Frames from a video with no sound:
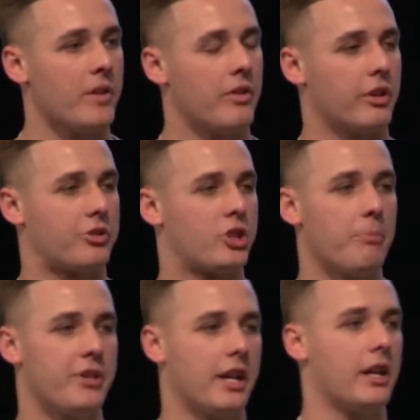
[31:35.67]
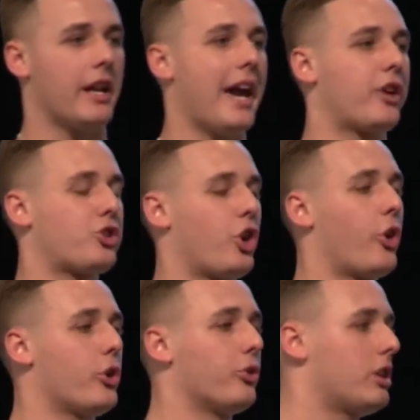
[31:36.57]
There's something
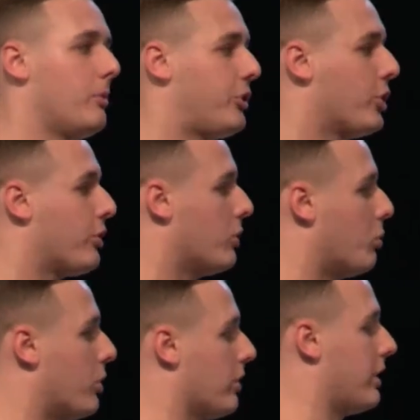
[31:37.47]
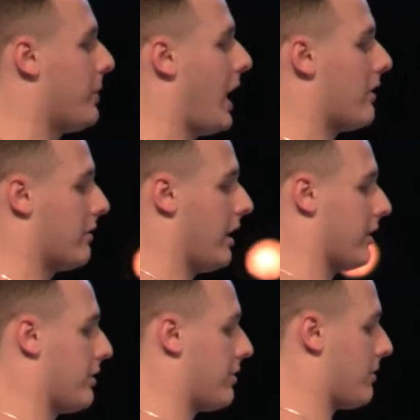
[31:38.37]
external to the material world that we have around
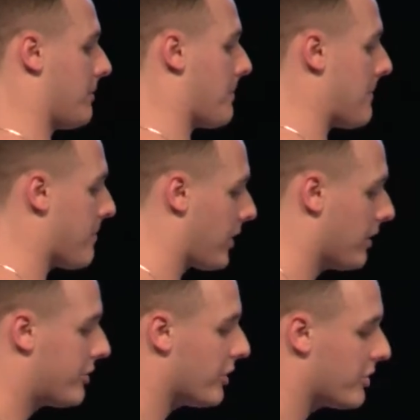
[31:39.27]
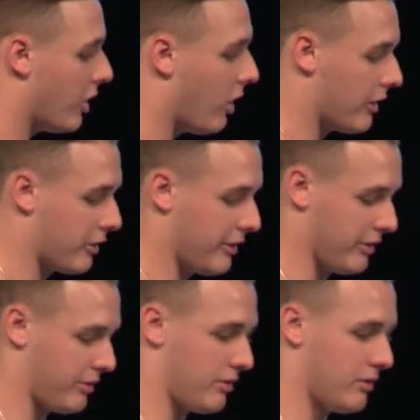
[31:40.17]
us. This isn't all there
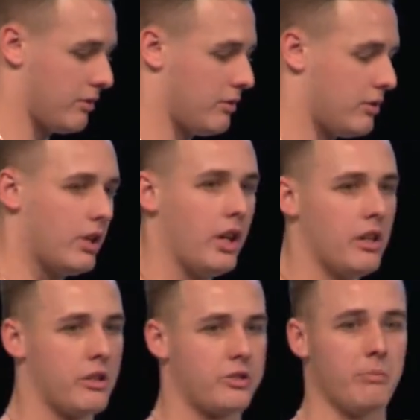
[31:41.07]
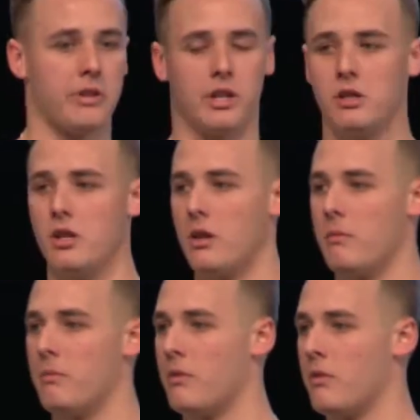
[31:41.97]
is. There's something
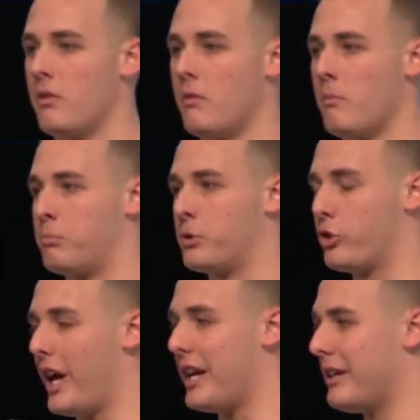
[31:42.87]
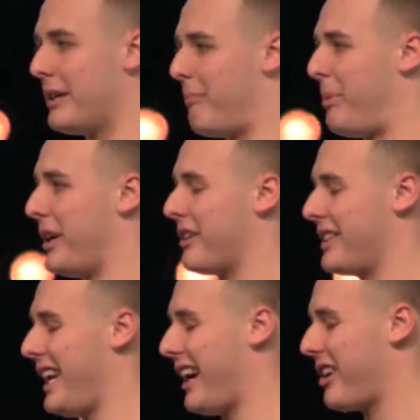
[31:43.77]
greater and bigger
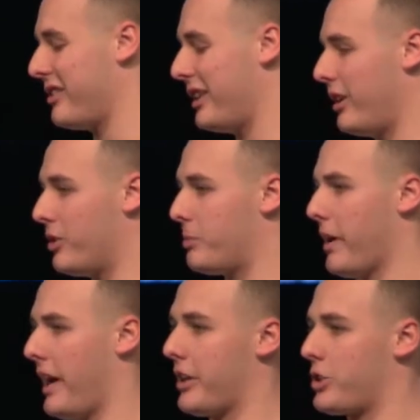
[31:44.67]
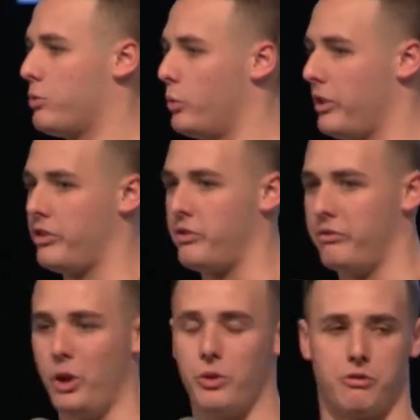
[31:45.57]
that actually goes past what we
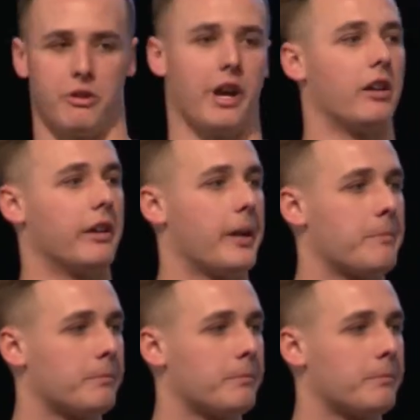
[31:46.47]
view as reality.